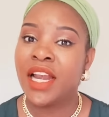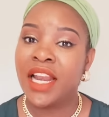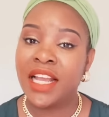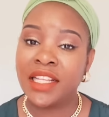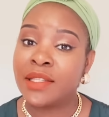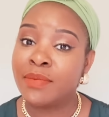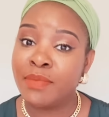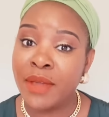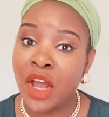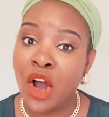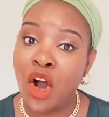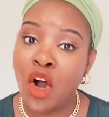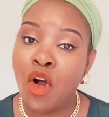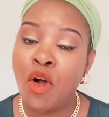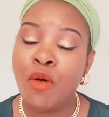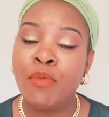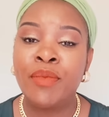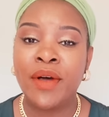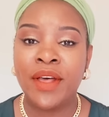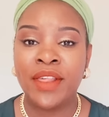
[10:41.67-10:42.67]
Let me
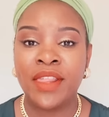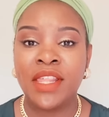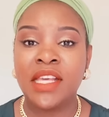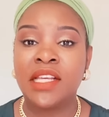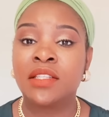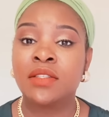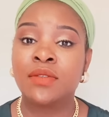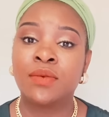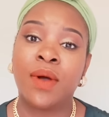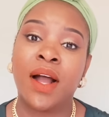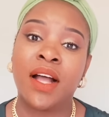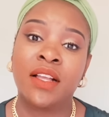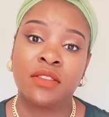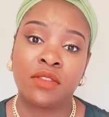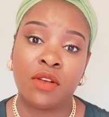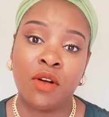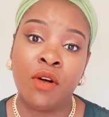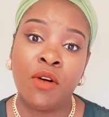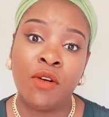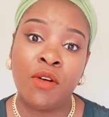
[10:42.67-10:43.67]
hope this
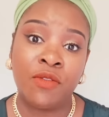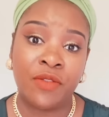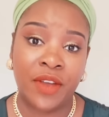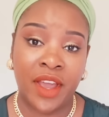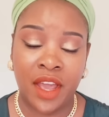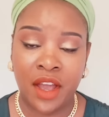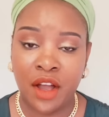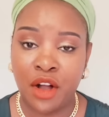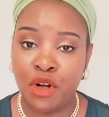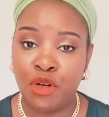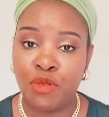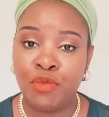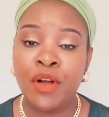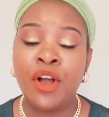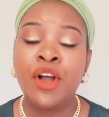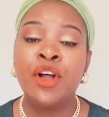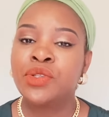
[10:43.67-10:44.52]
was of a help.